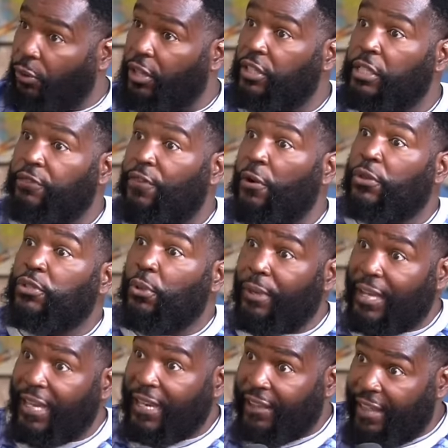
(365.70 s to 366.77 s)
They're just focused on
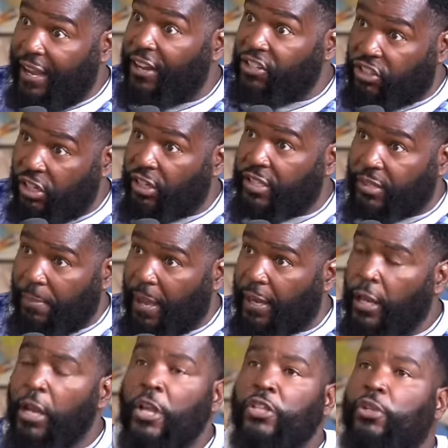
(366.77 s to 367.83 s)
getting their agendas met.
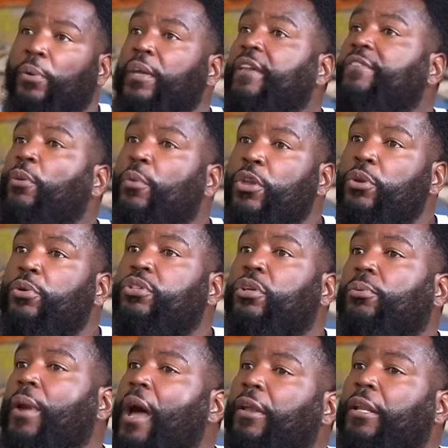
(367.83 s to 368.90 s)
Right. So even when you're
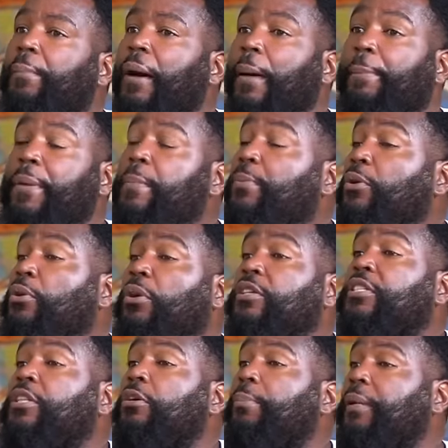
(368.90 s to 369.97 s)
surrounded by people, you can
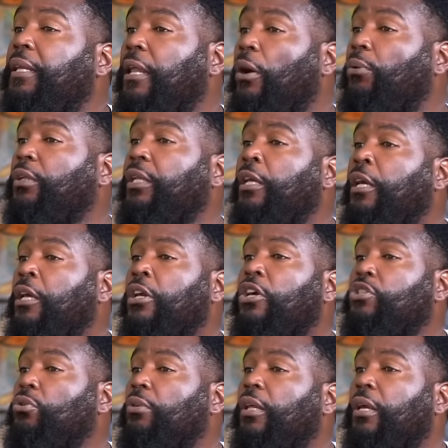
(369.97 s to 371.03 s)
still be lonely
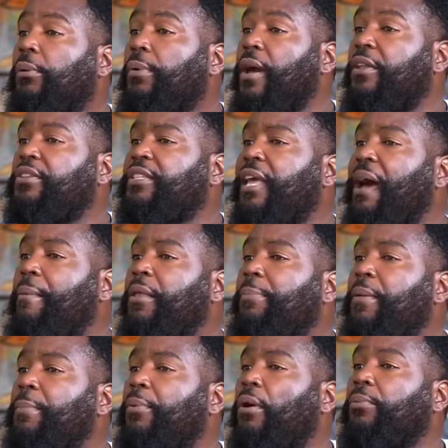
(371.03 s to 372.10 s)
because you look around and you say, how many
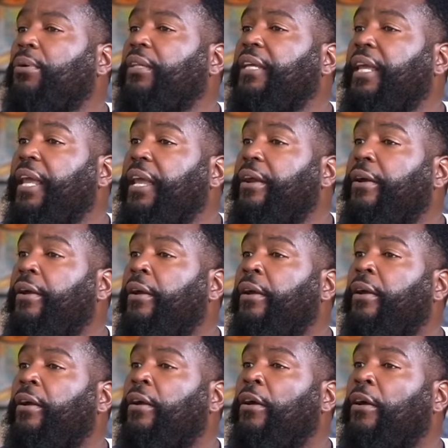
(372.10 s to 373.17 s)
people are really here
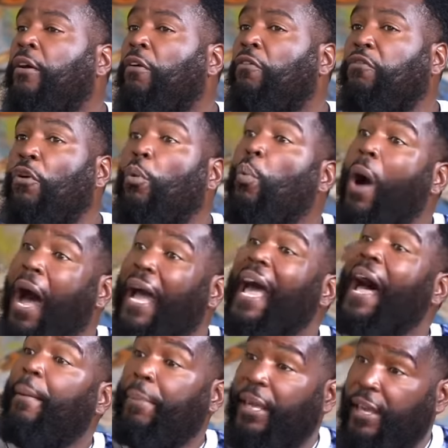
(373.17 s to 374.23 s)
for why
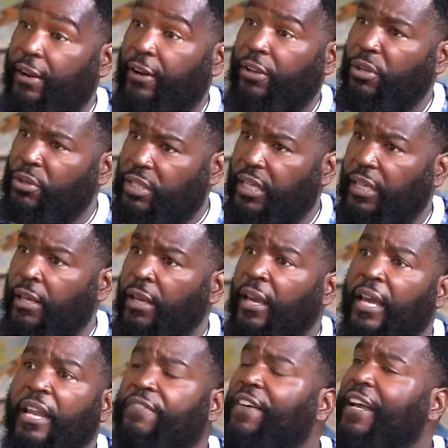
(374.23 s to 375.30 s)
I'm here? You mm -hmm. see, mm-hmm.
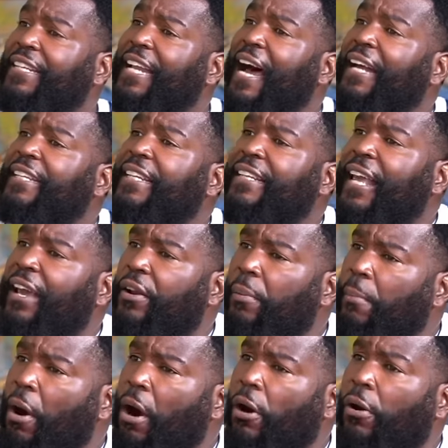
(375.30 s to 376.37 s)
and if I died today or
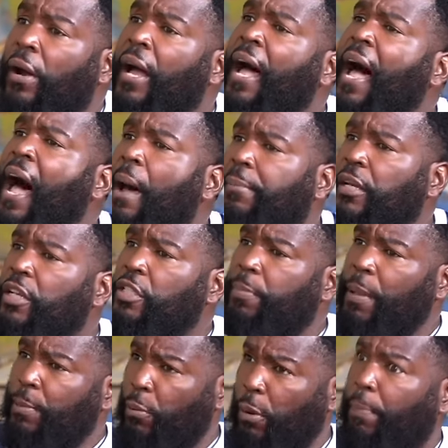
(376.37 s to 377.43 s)
tomorrow, how many of these
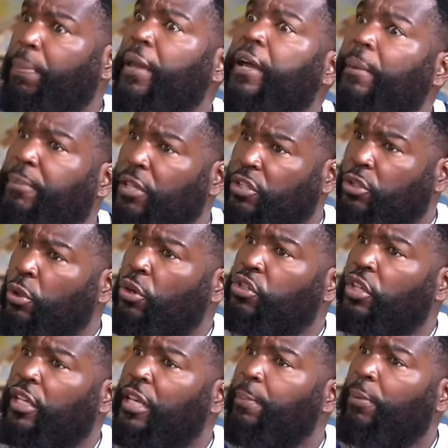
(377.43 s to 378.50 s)
people would pick up this torch
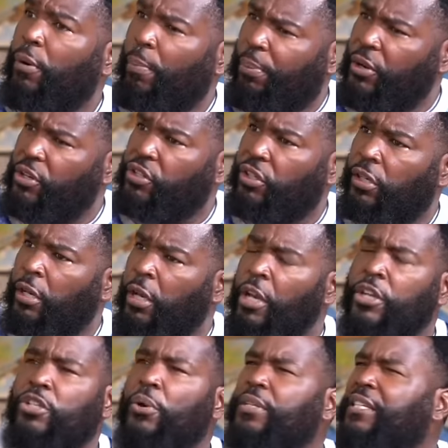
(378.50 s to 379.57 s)
and keep right. on pushing? Mm
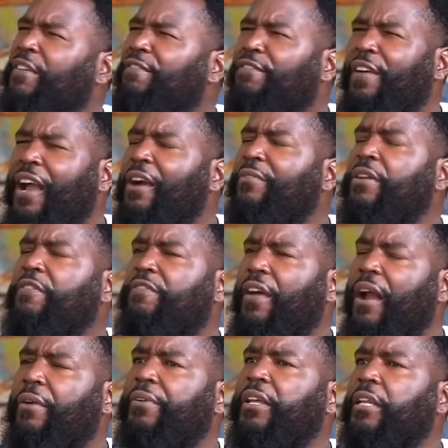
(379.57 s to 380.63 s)
-hmm. So mm-hmm. it's a very,
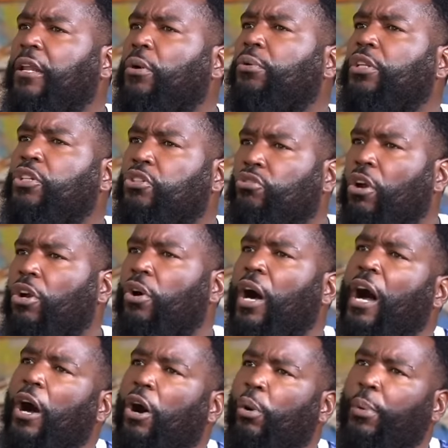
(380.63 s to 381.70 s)
very lonely struggle. I
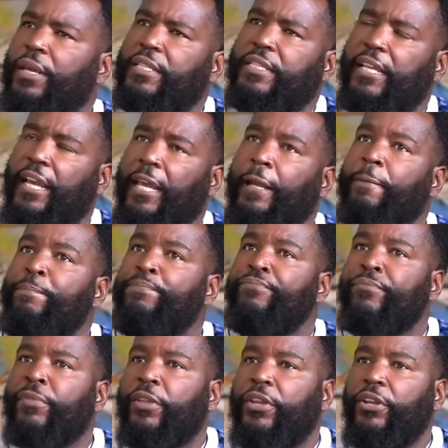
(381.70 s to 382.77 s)
always say,
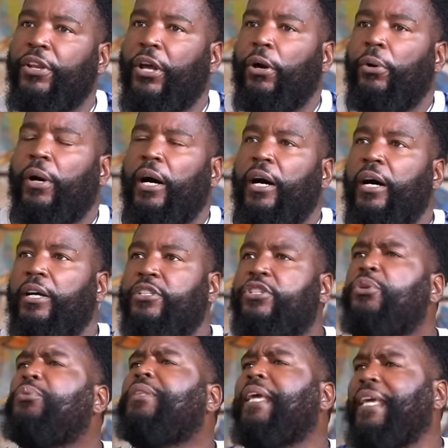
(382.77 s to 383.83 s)
you know, uh,
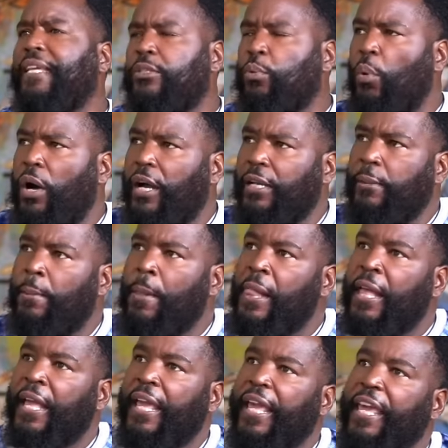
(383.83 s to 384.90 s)
two things. One,
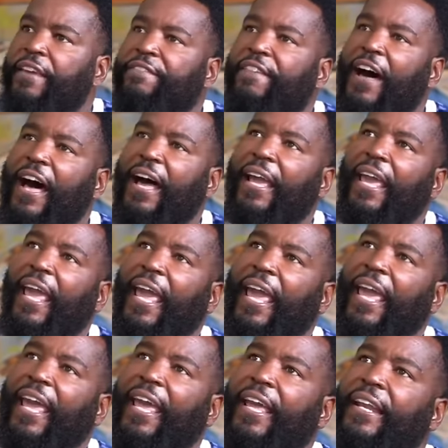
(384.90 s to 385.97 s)
if I
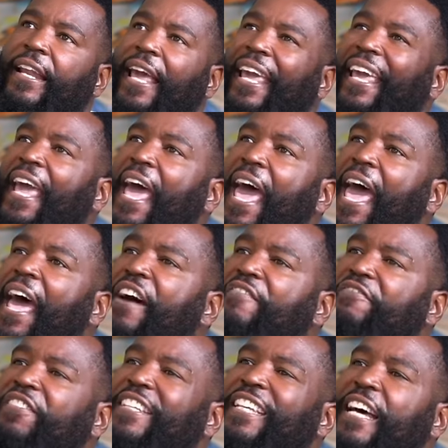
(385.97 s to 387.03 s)
had a
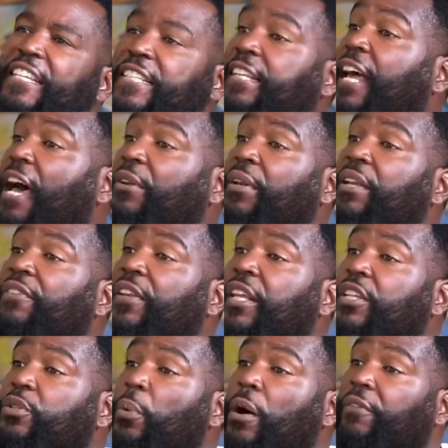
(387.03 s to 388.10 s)
half dozen, I don't even
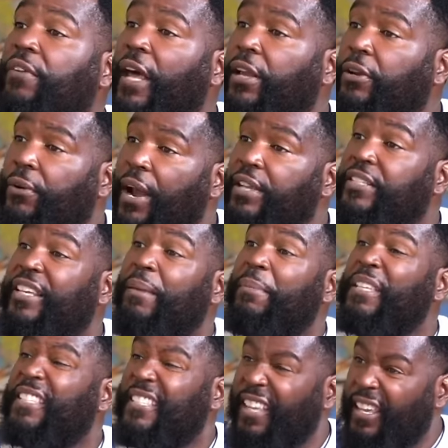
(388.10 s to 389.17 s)
need 12 like Christ, give me
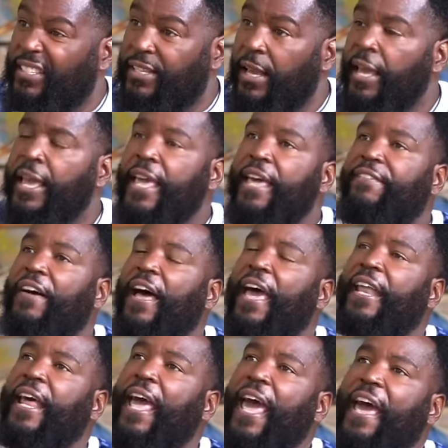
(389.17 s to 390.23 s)
6 mm-hmm. If I
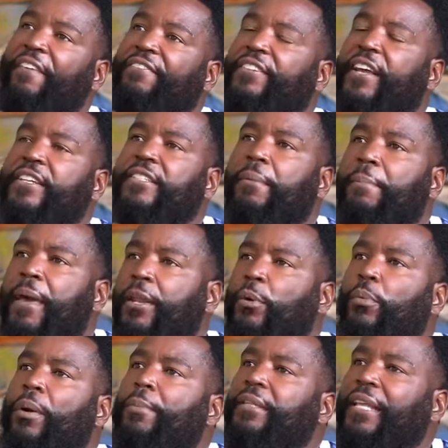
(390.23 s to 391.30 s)
had a half dozen men and
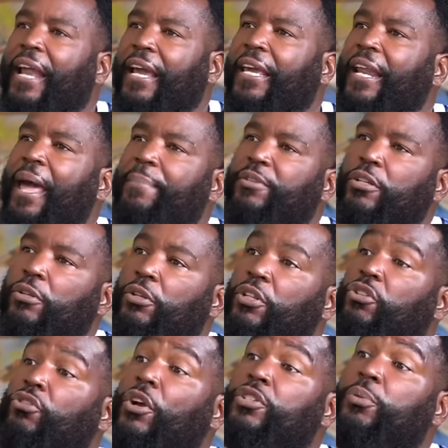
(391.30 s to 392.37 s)
women that I could absolutely
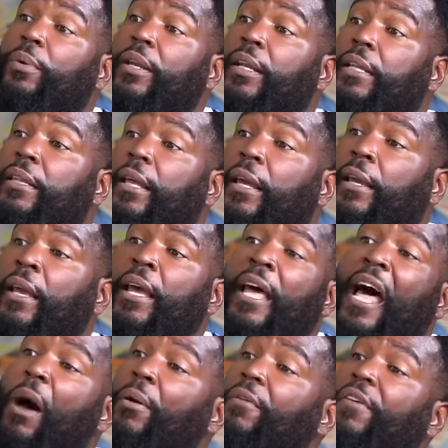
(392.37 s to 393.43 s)
trust with anything,
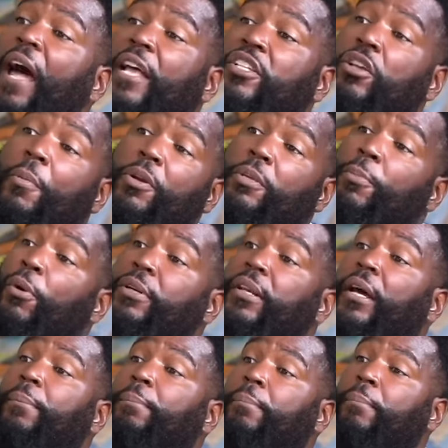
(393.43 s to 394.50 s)
I would have gotten so much more
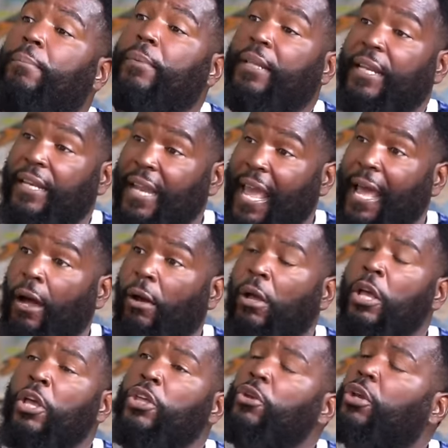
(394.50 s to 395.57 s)
done than now.
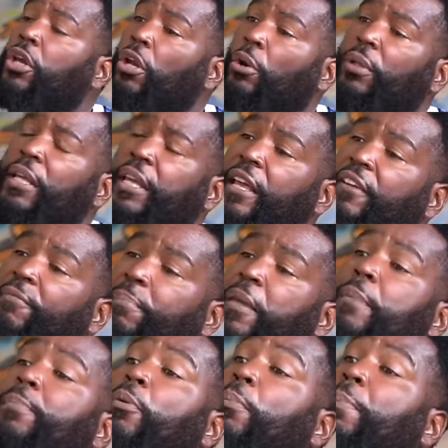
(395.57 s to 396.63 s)
Right. You can only give
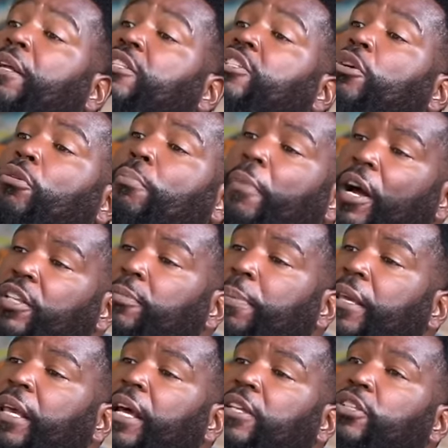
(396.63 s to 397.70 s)
people but so much
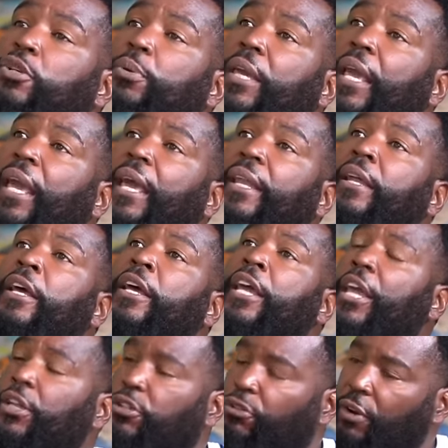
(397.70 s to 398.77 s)
because you can't
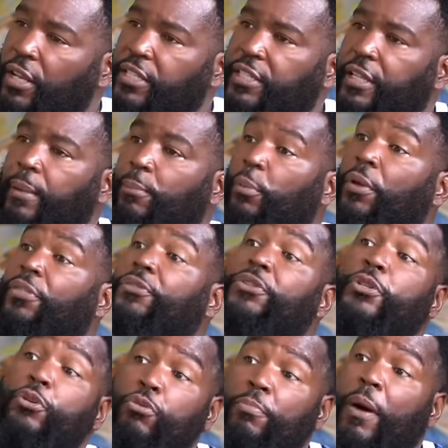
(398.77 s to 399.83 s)
entrust them with
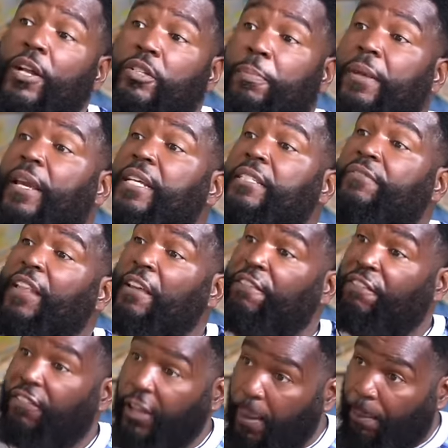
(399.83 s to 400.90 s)
too much because if they
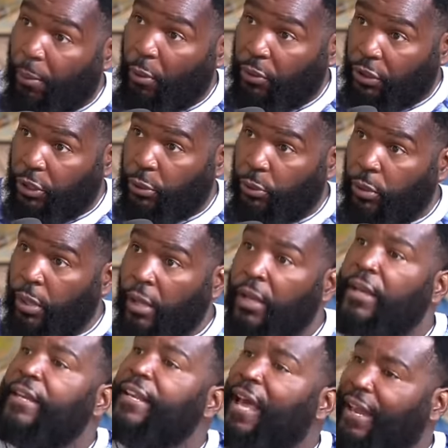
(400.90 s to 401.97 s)
flip on you,
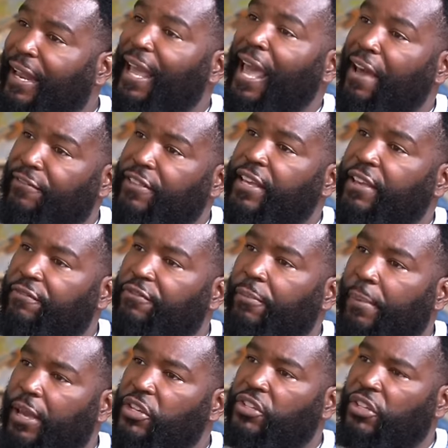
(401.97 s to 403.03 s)
now they have gotcha. the
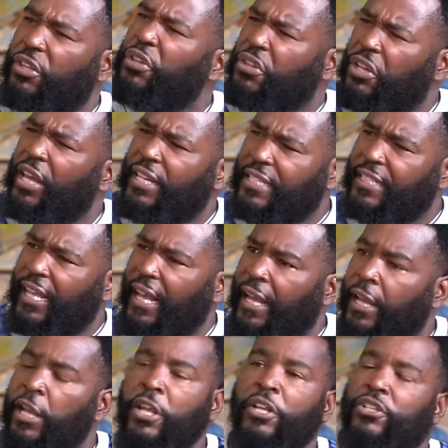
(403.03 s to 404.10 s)
information. You, you understand? Mm-hmm.